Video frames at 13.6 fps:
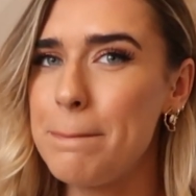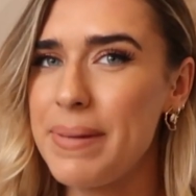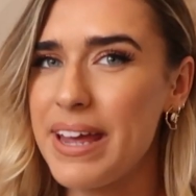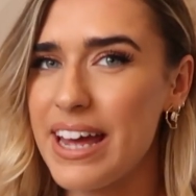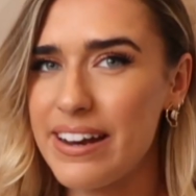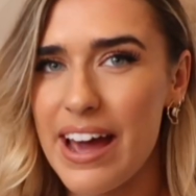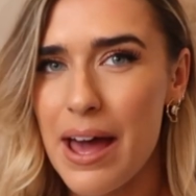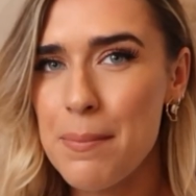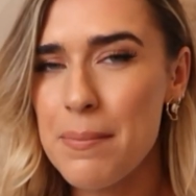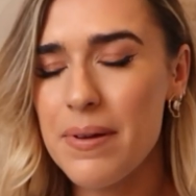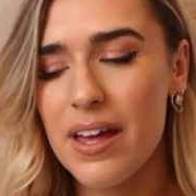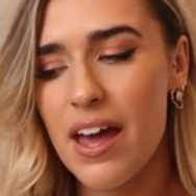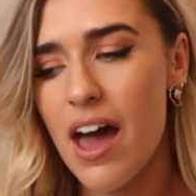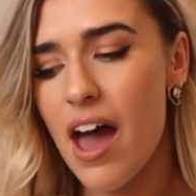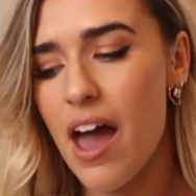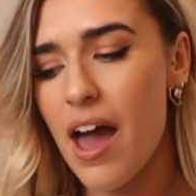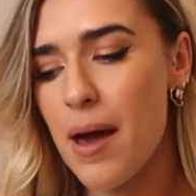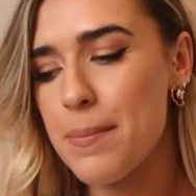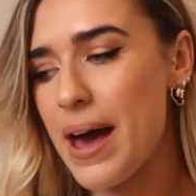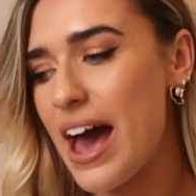B&M um,
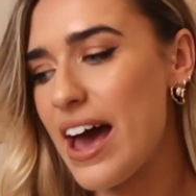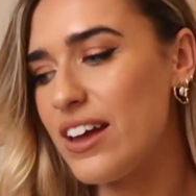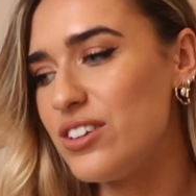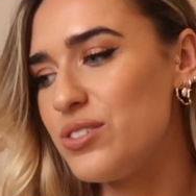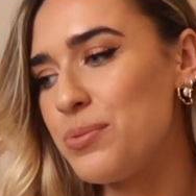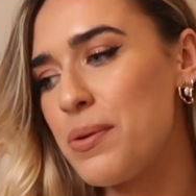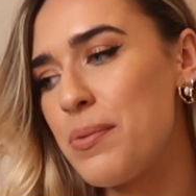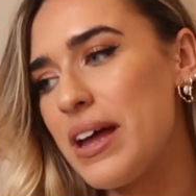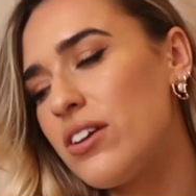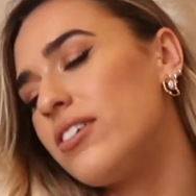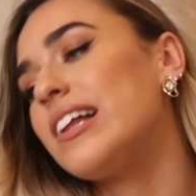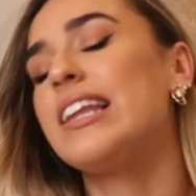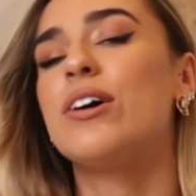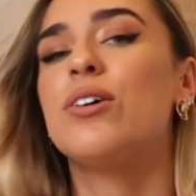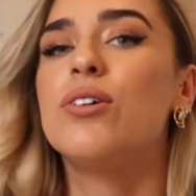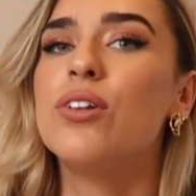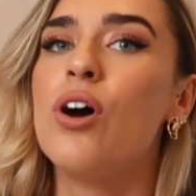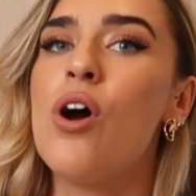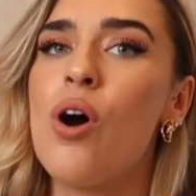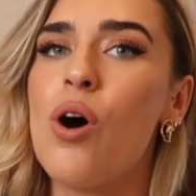and we went on a
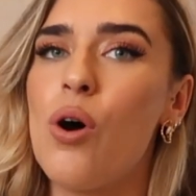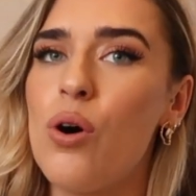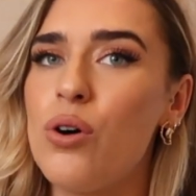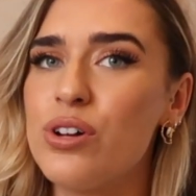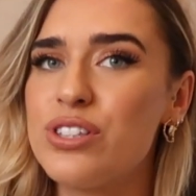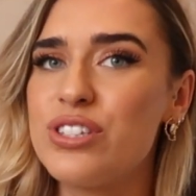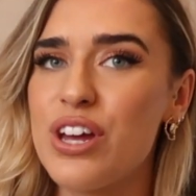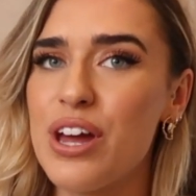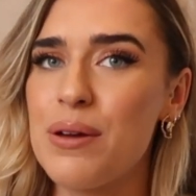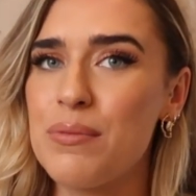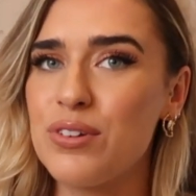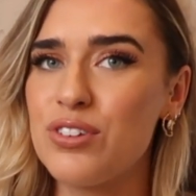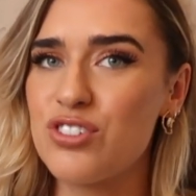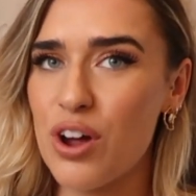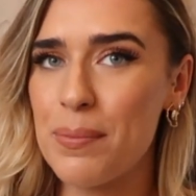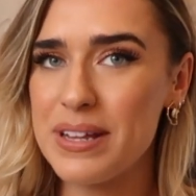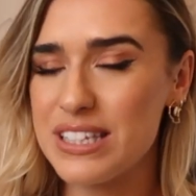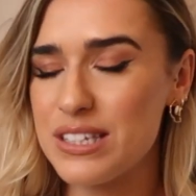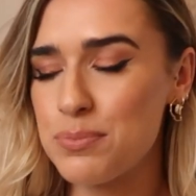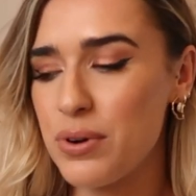little autumn
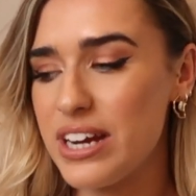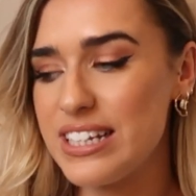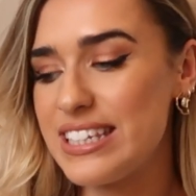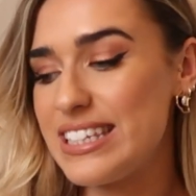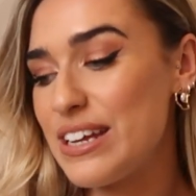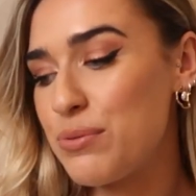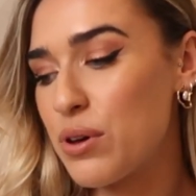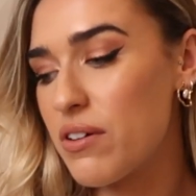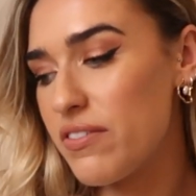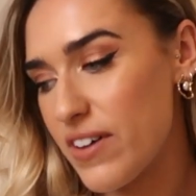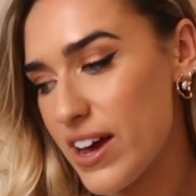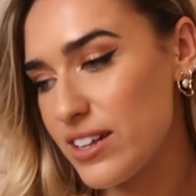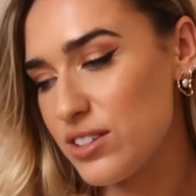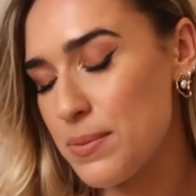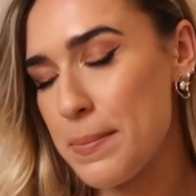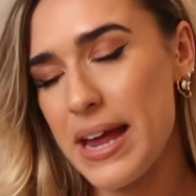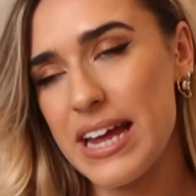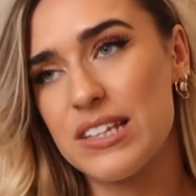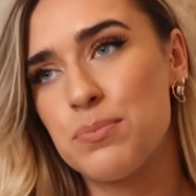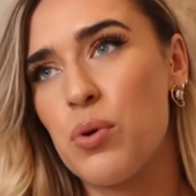shopping spree to see if we could find some
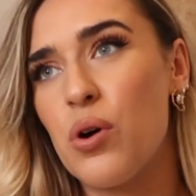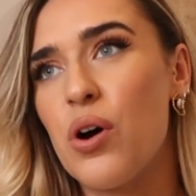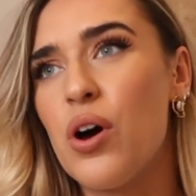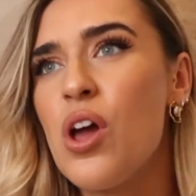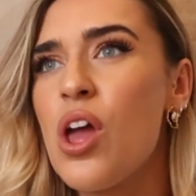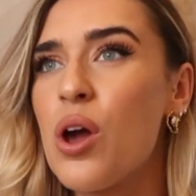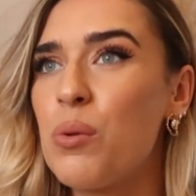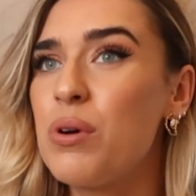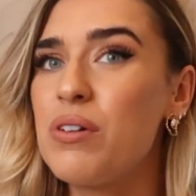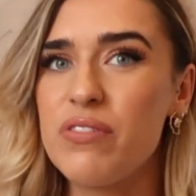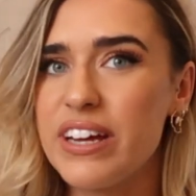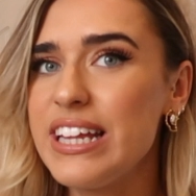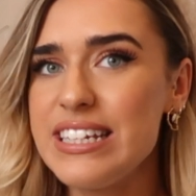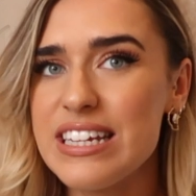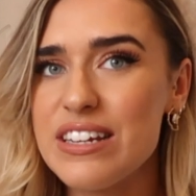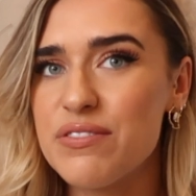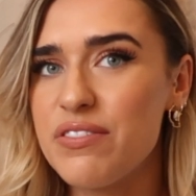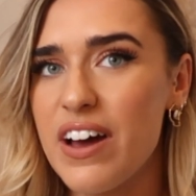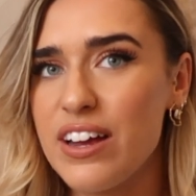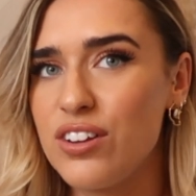bits but we really
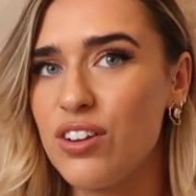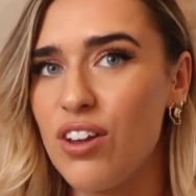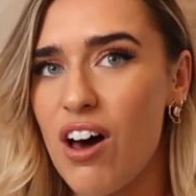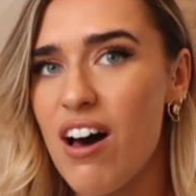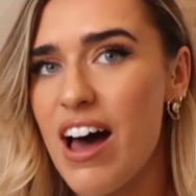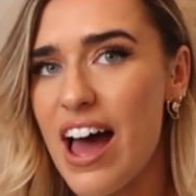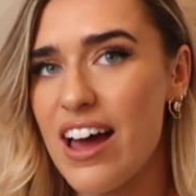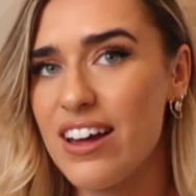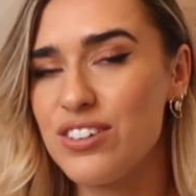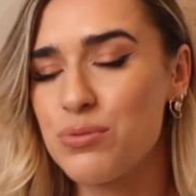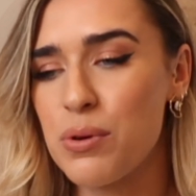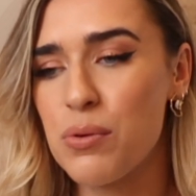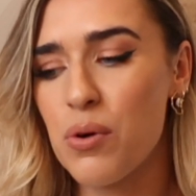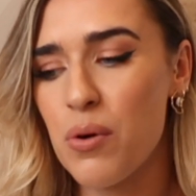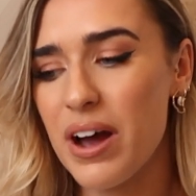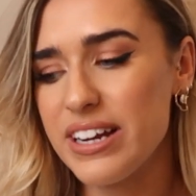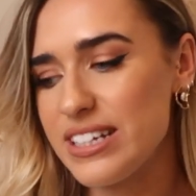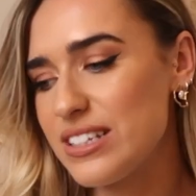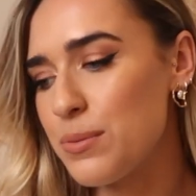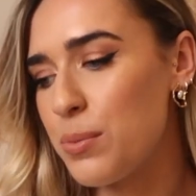didn't find a lot and we were
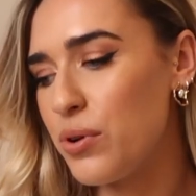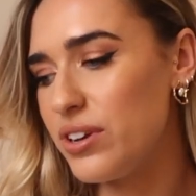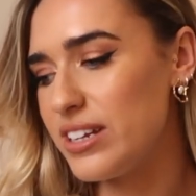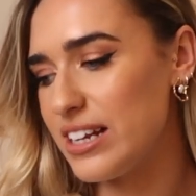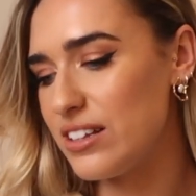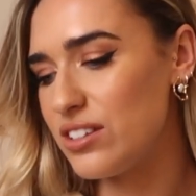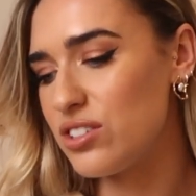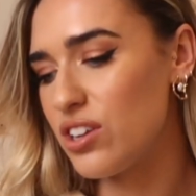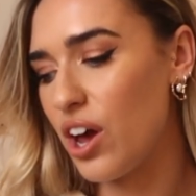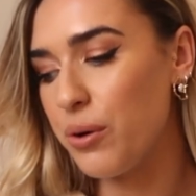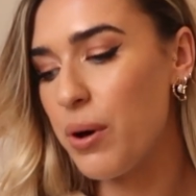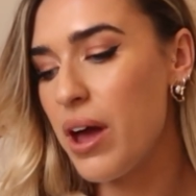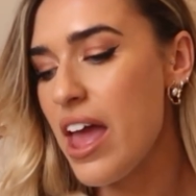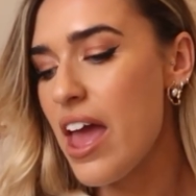quite disappointed so